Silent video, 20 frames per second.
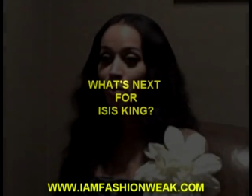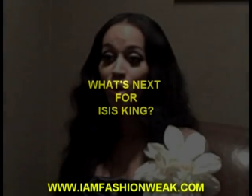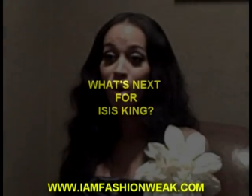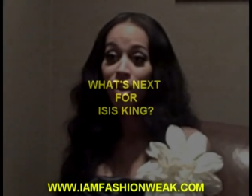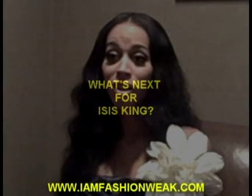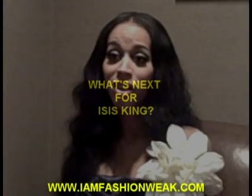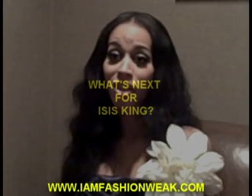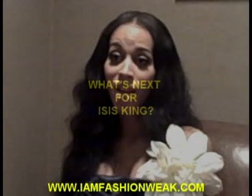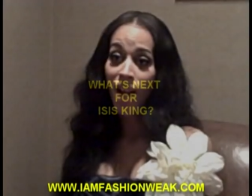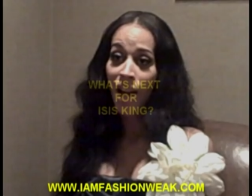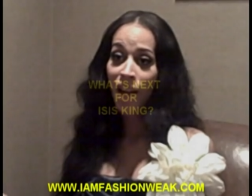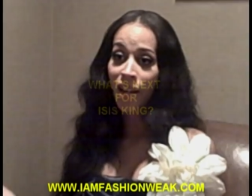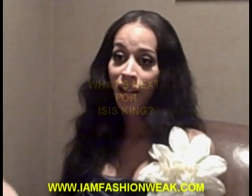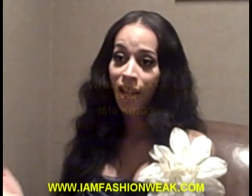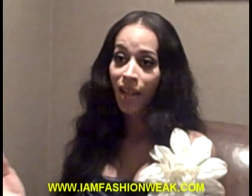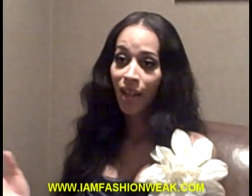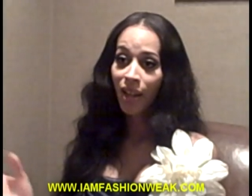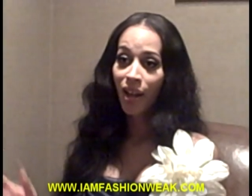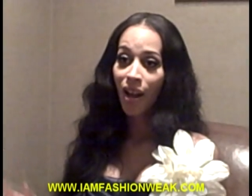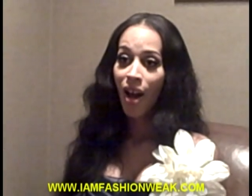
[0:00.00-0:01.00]
more
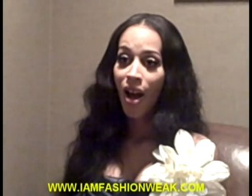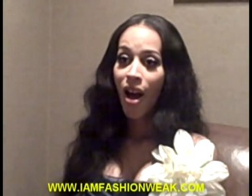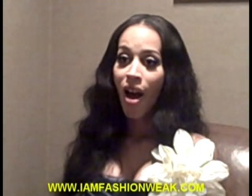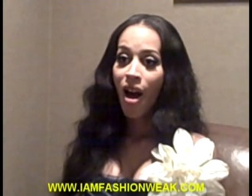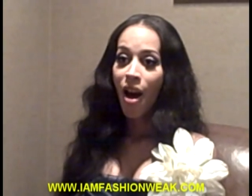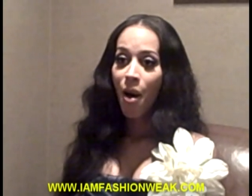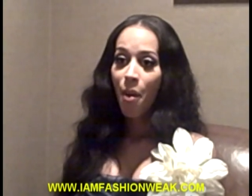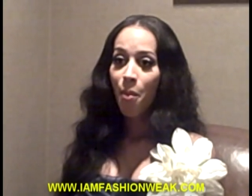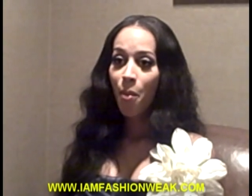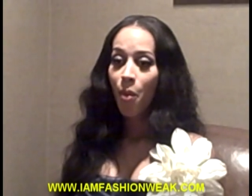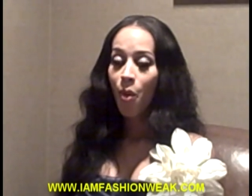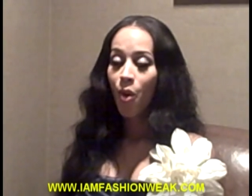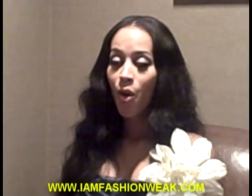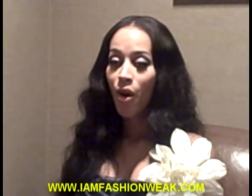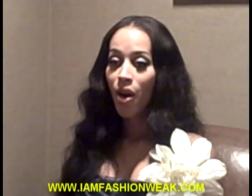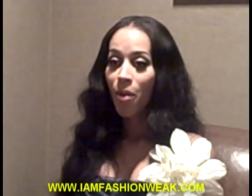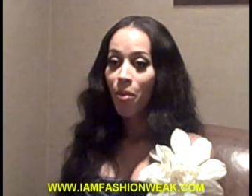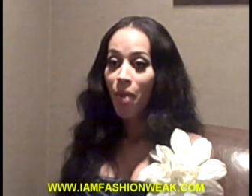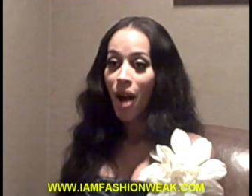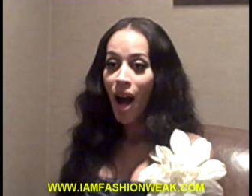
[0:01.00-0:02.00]
designing,
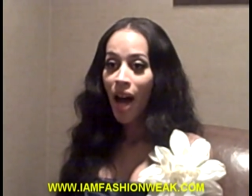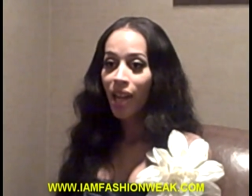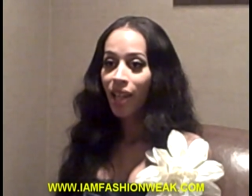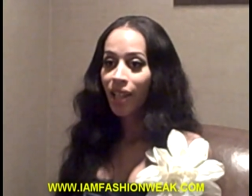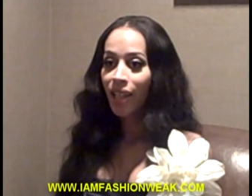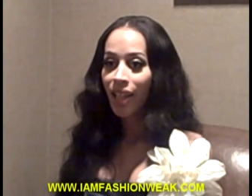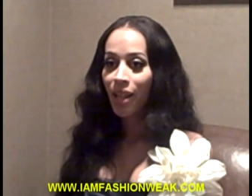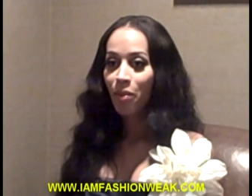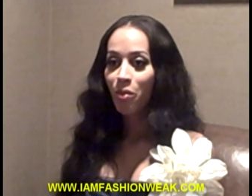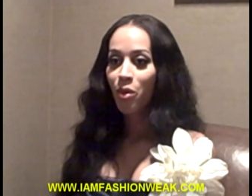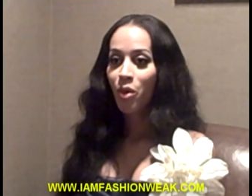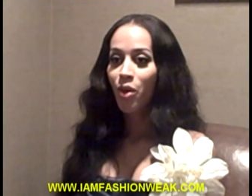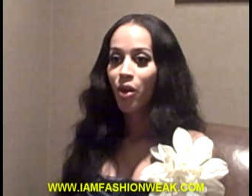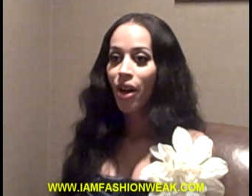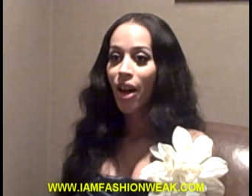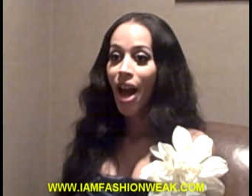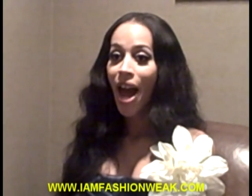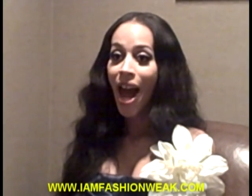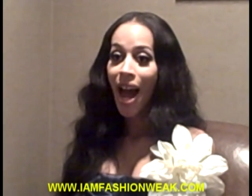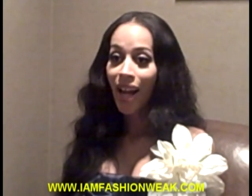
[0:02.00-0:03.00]
more modeling,
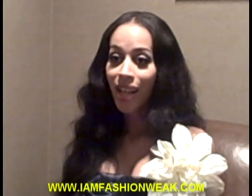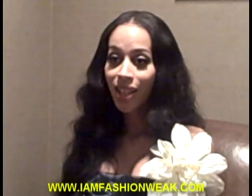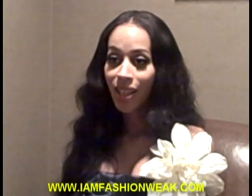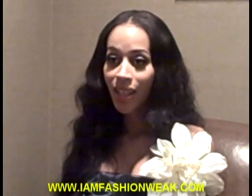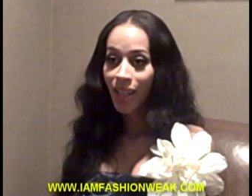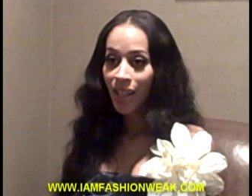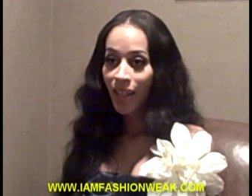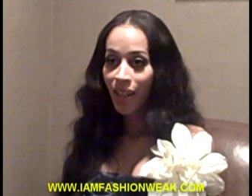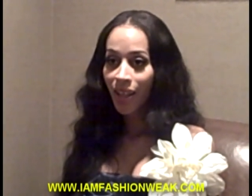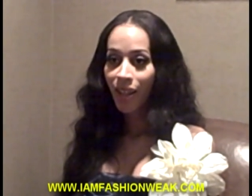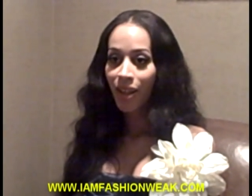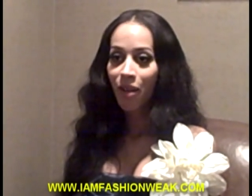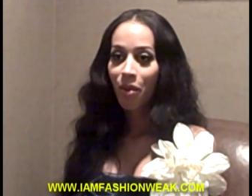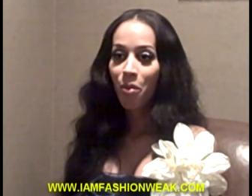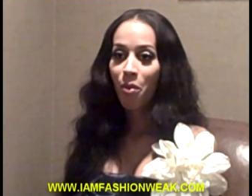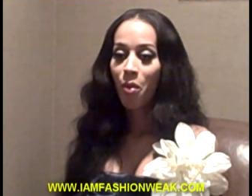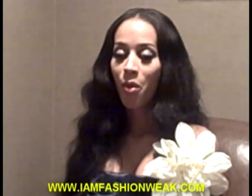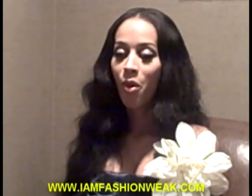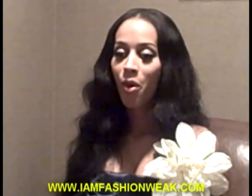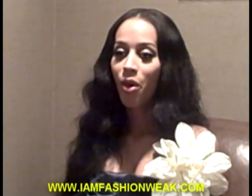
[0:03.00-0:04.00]
more acting,
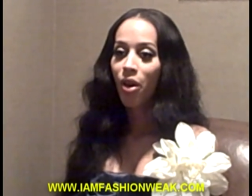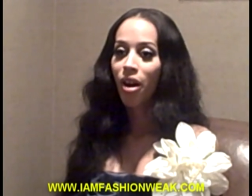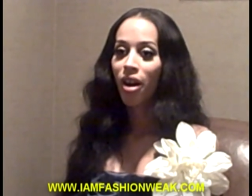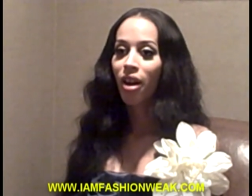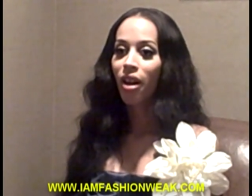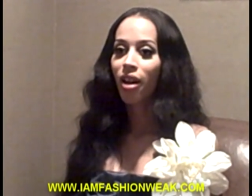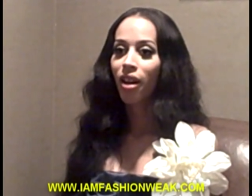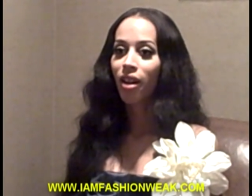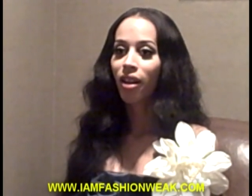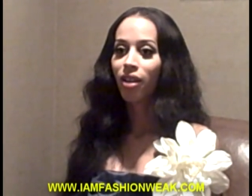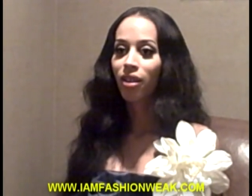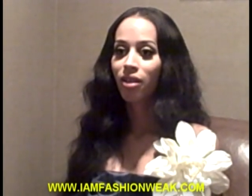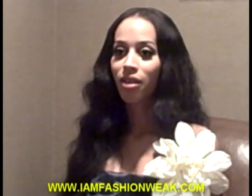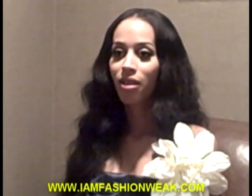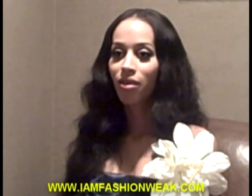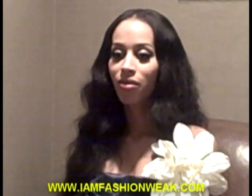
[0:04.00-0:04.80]
more